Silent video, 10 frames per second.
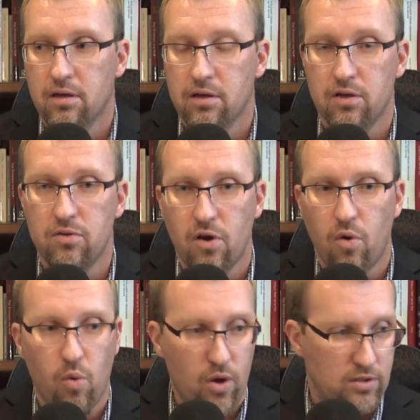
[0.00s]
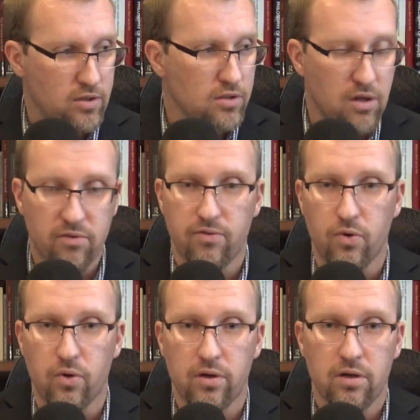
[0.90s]
you know what to look
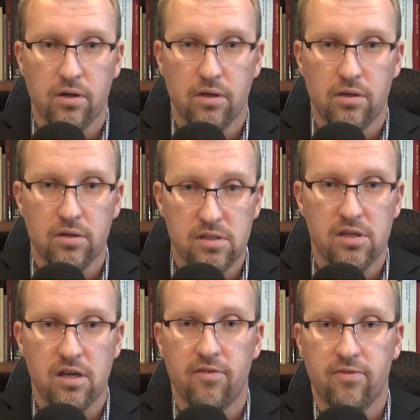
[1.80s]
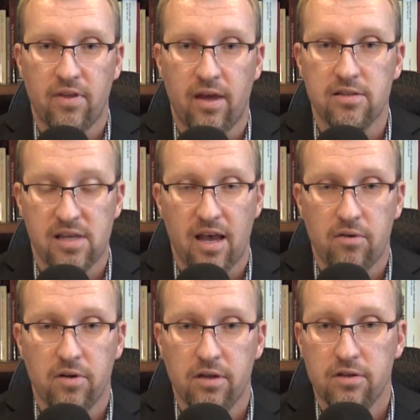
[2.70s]
for to see if that
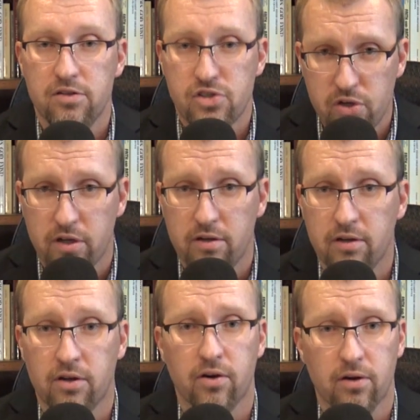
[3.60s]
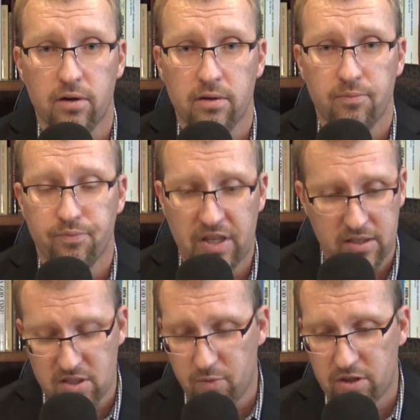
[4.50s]
sound should occur. And the
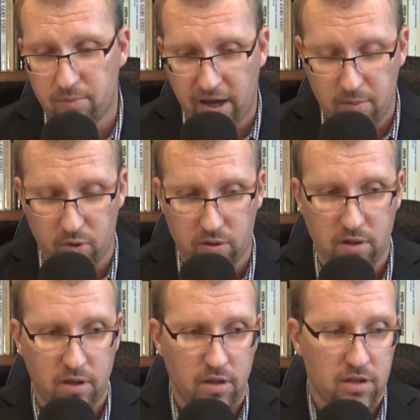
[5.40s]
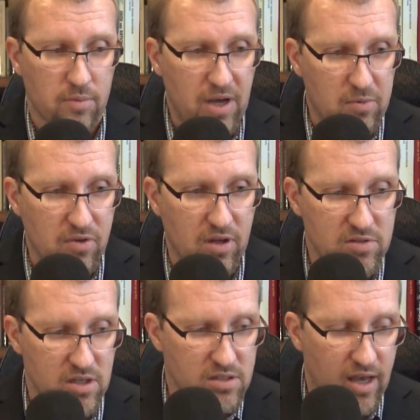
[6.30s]
same with the Bible. The Bible
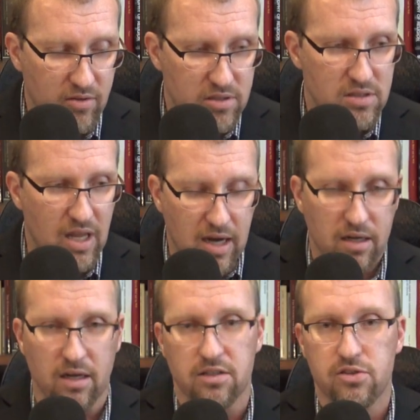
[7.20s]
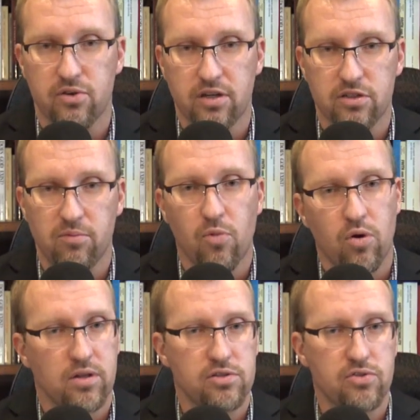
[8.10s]
gives us outstanding instruction,
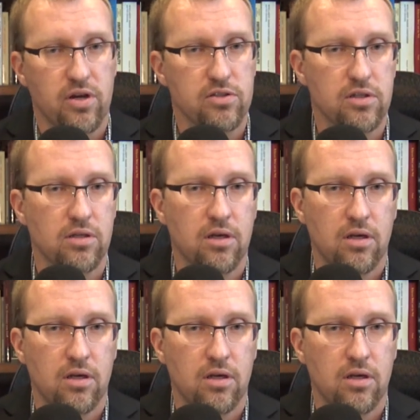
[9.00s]
moral instruction,